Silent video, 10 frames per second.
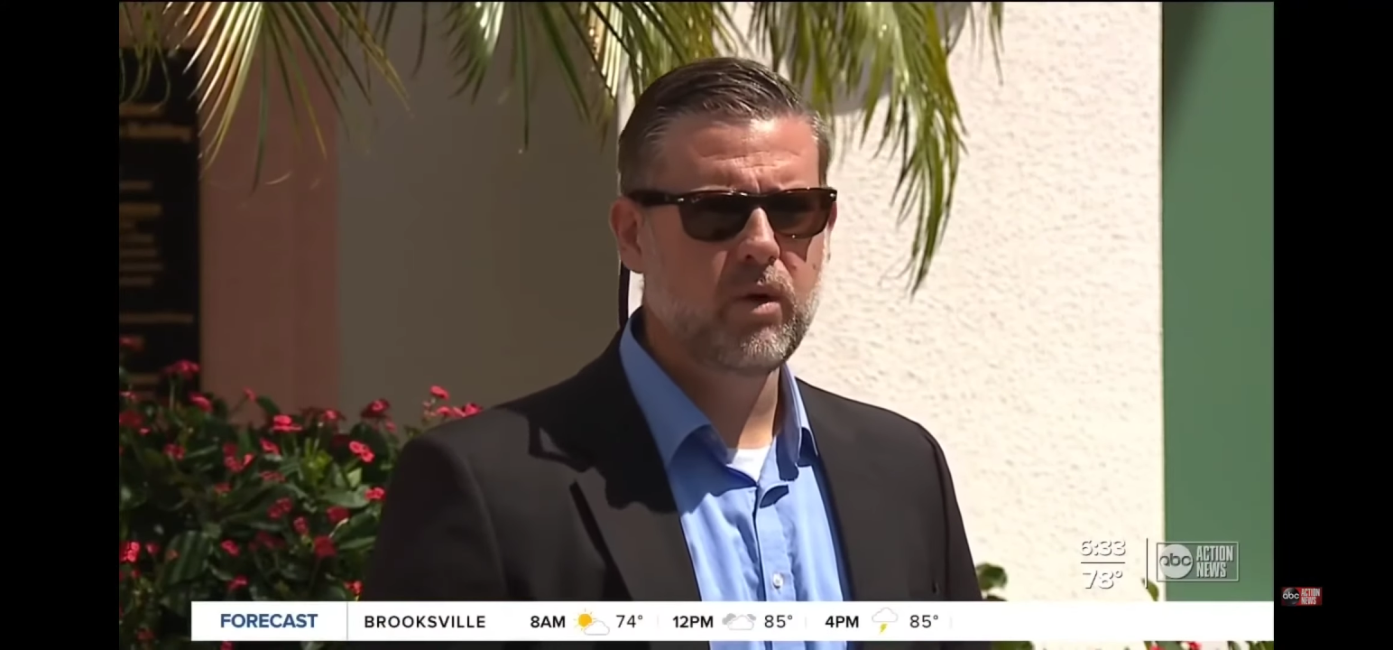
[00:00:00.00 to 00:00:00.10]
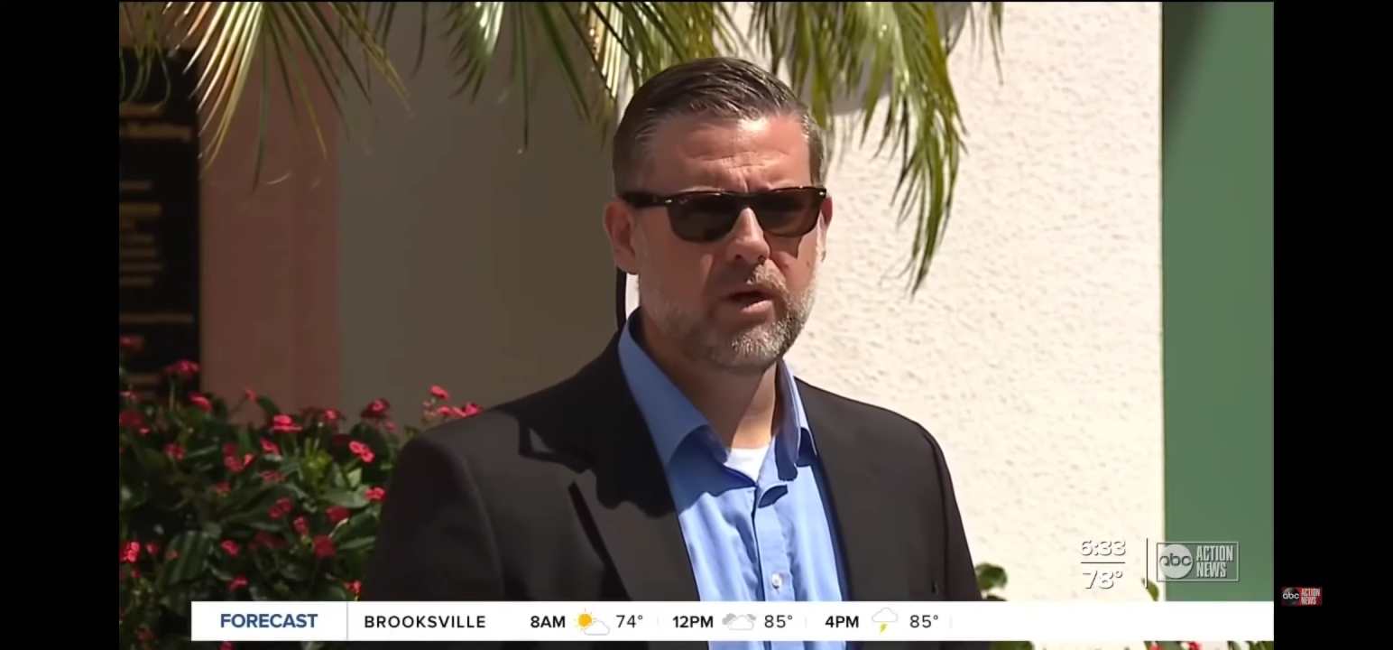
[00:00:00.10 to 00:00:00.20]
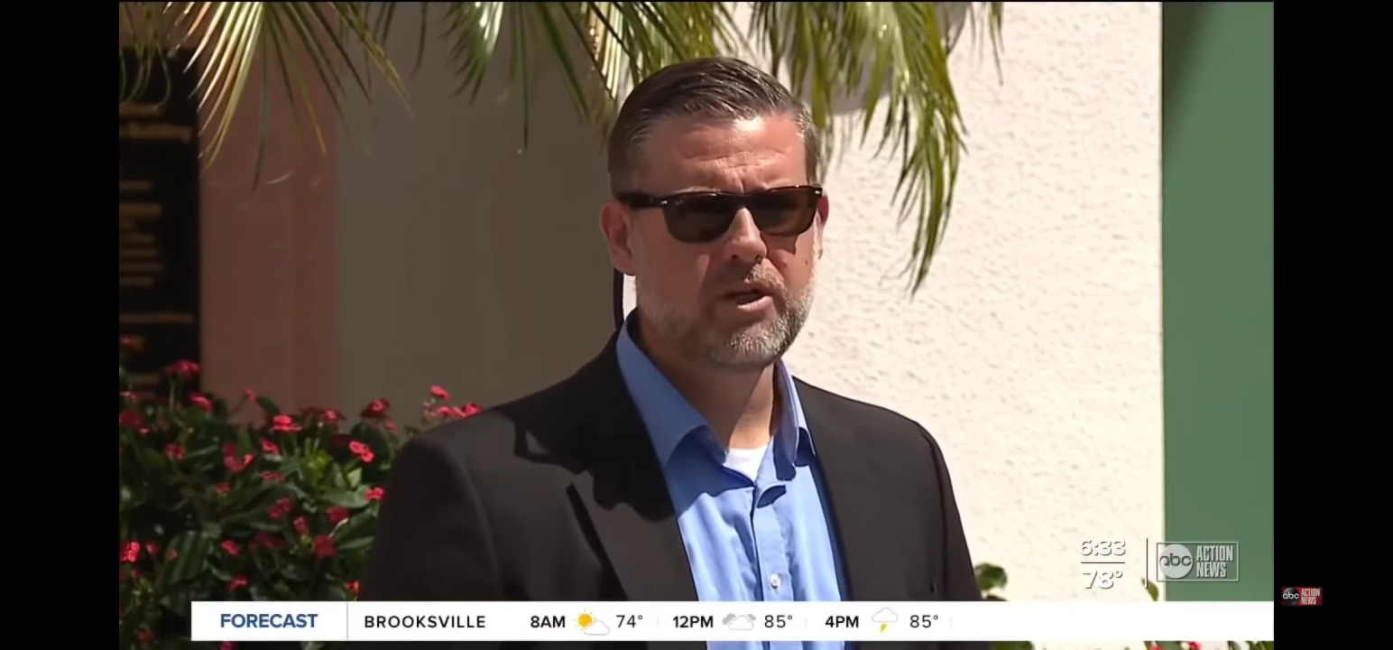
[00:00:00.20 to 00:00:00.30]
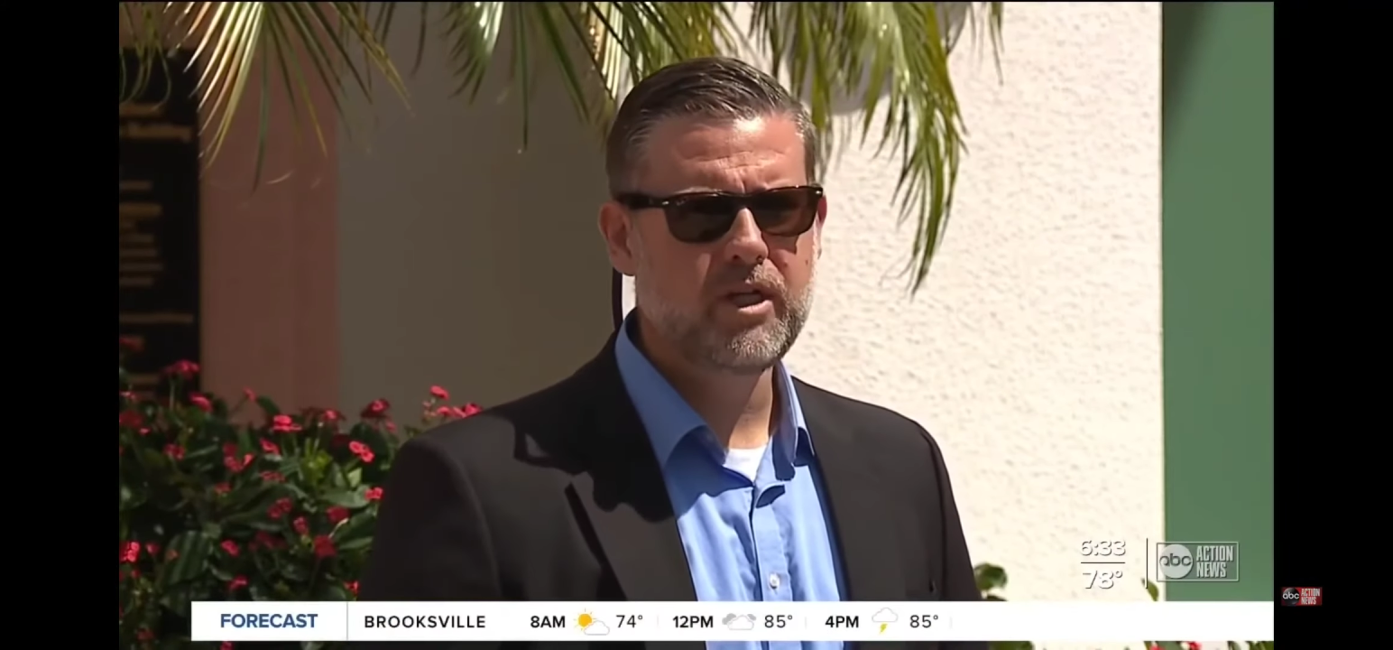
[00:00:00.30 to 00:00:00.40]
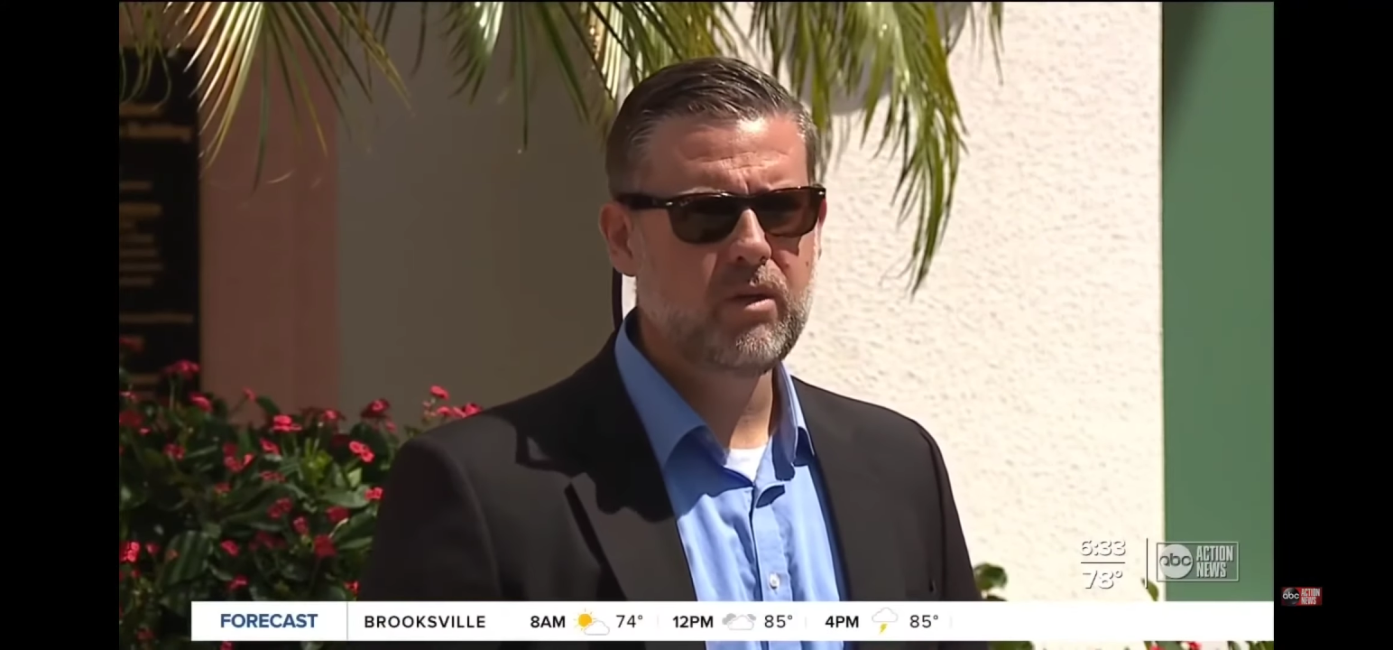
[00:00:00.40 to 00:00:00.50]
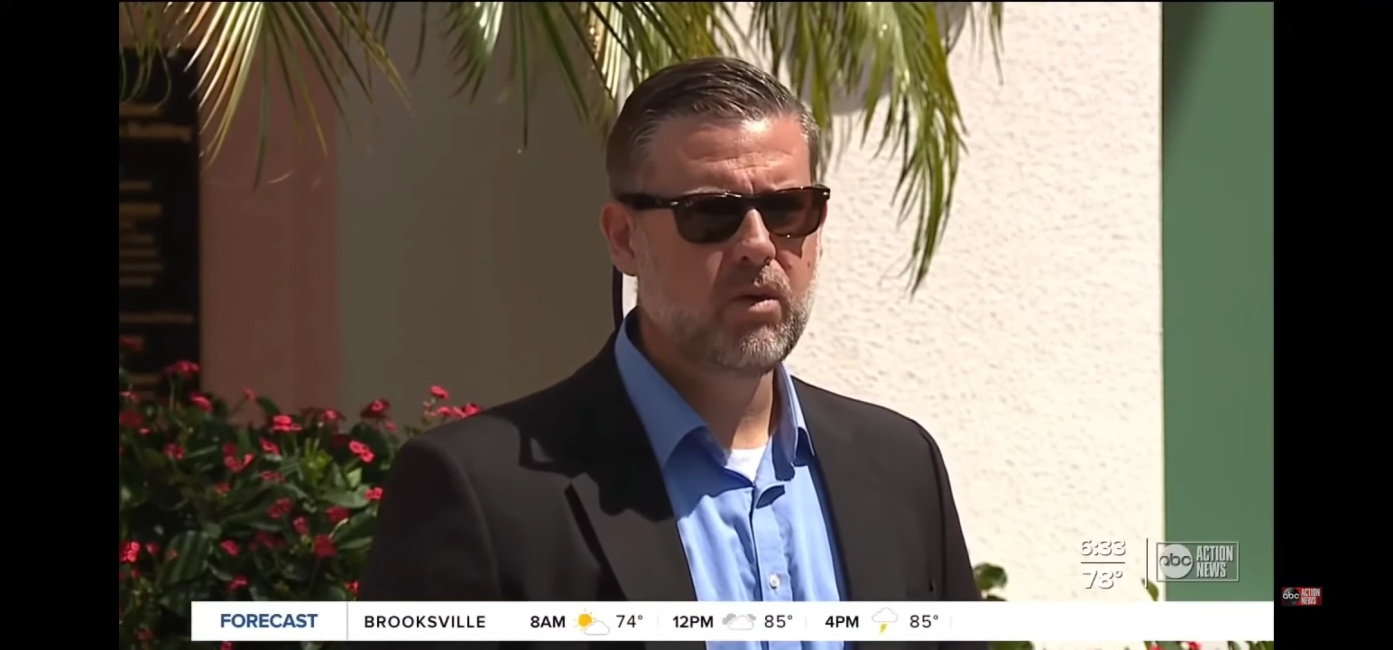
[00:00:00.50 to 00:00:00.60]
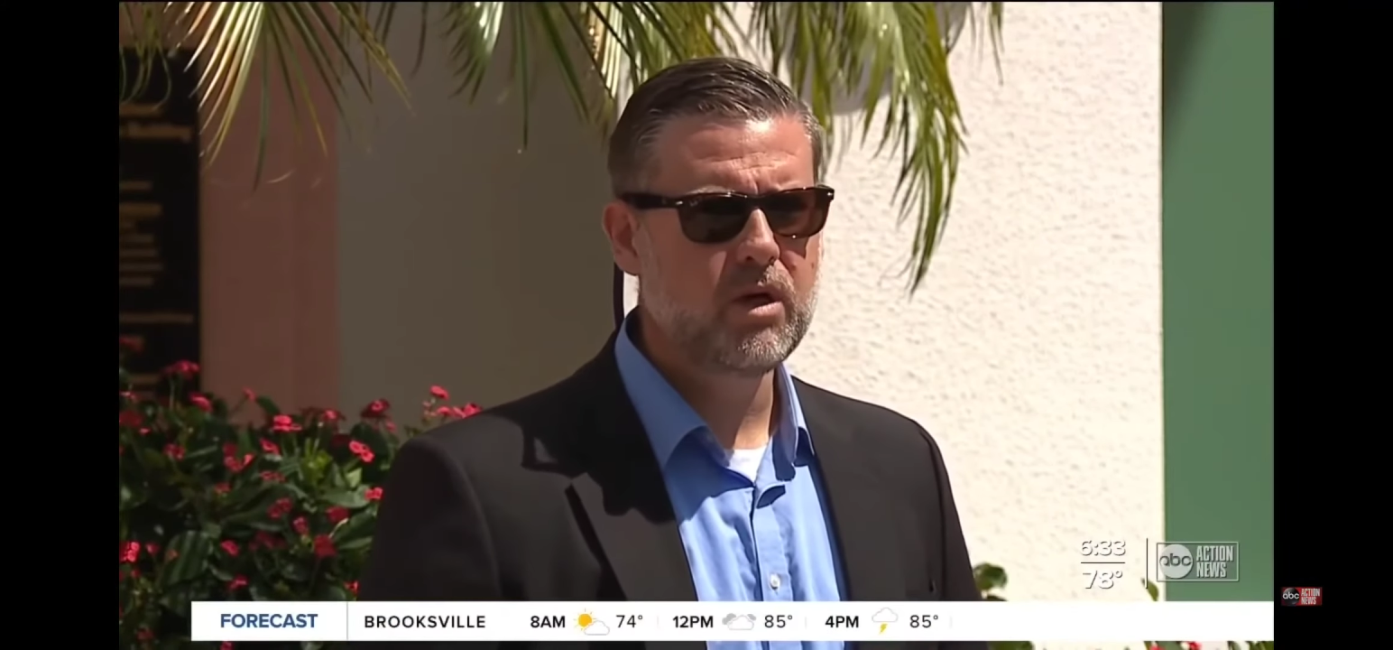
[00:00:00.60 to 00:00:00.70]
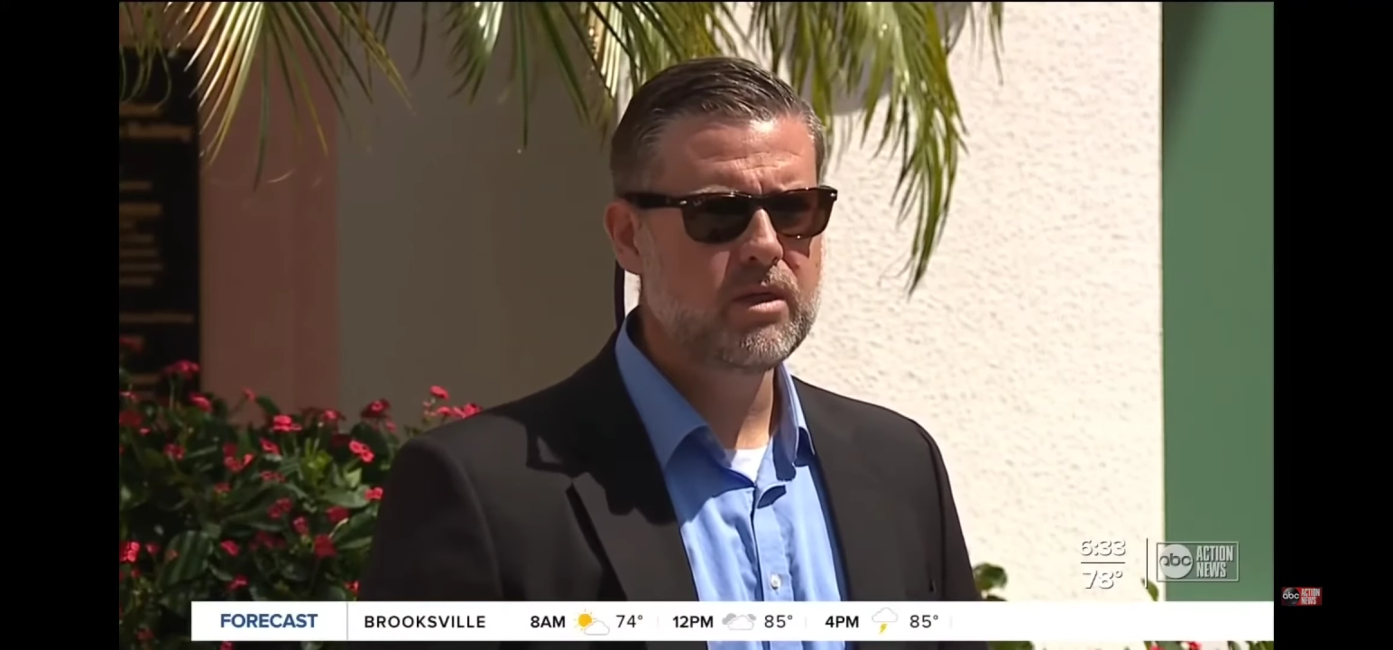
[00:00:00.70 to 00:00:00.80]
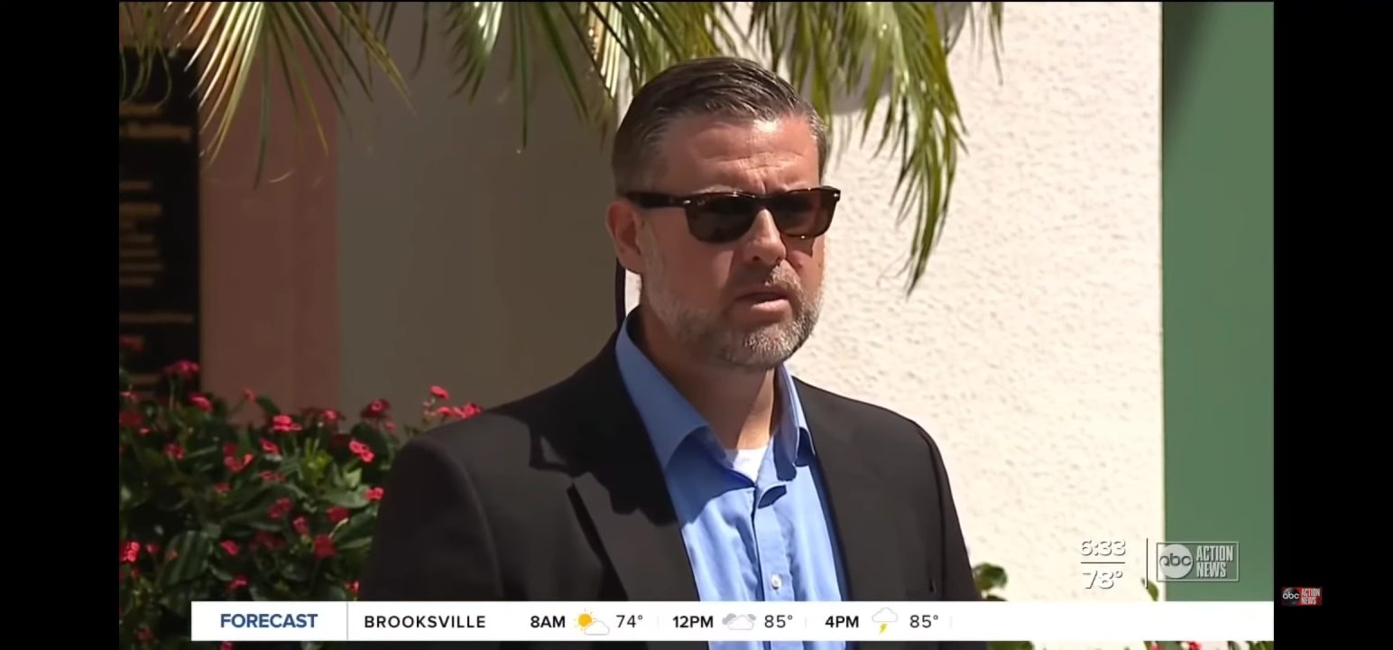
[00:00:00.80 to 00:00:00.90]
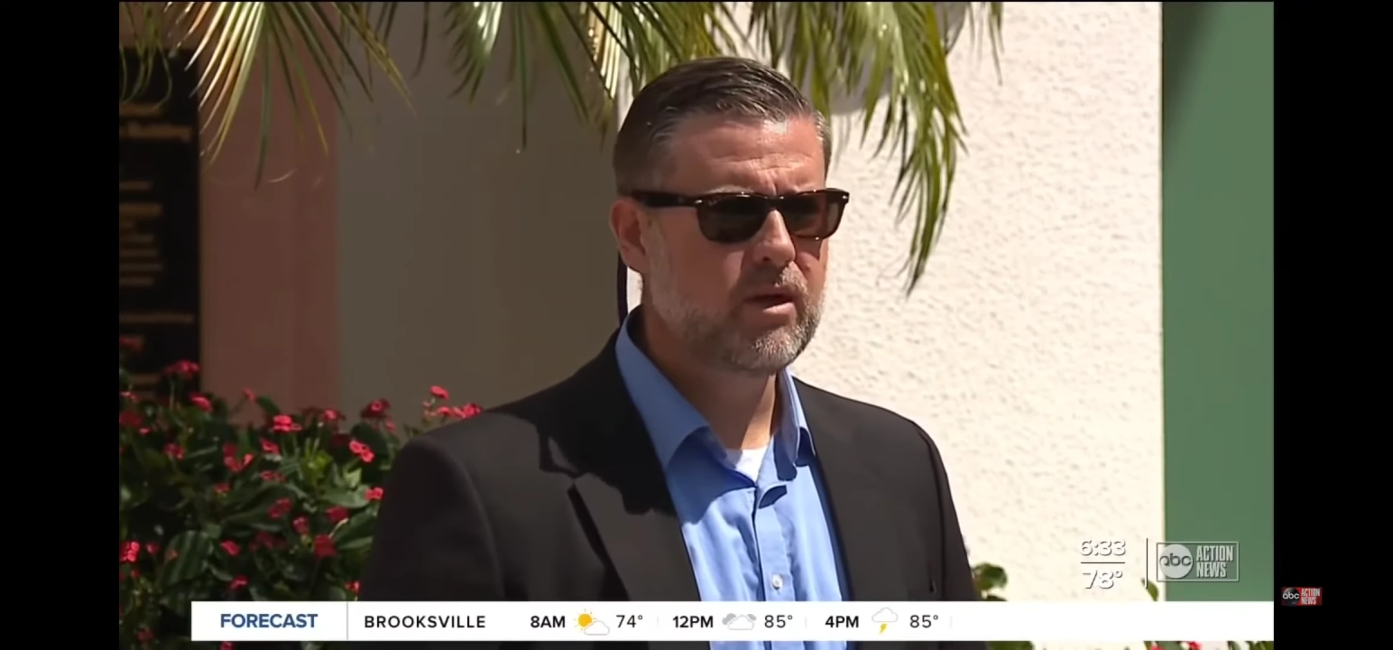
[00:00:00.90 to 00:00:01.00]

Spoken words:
where she was,